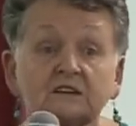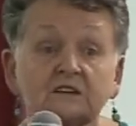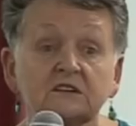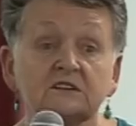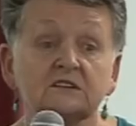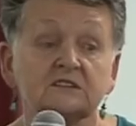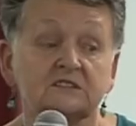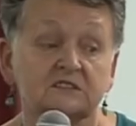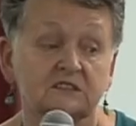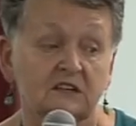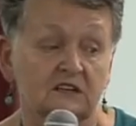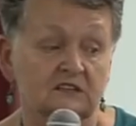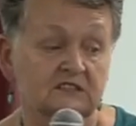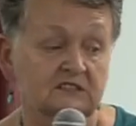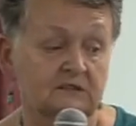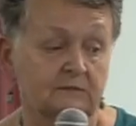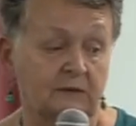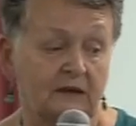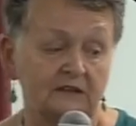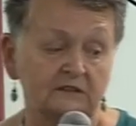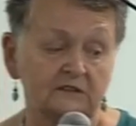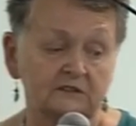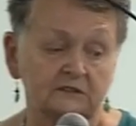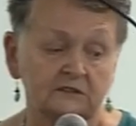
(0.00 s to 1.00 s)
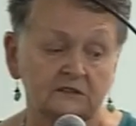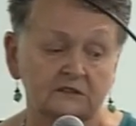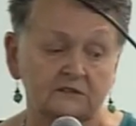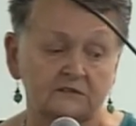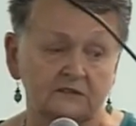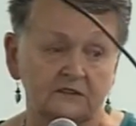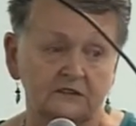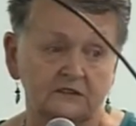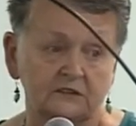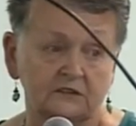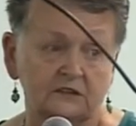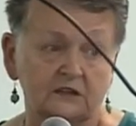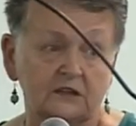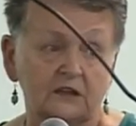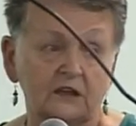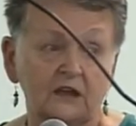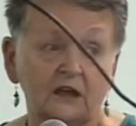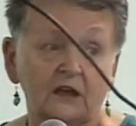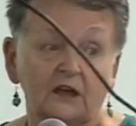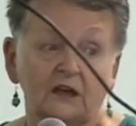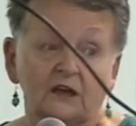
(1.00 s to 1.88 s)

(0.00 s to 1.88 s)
to discuss about the D V D.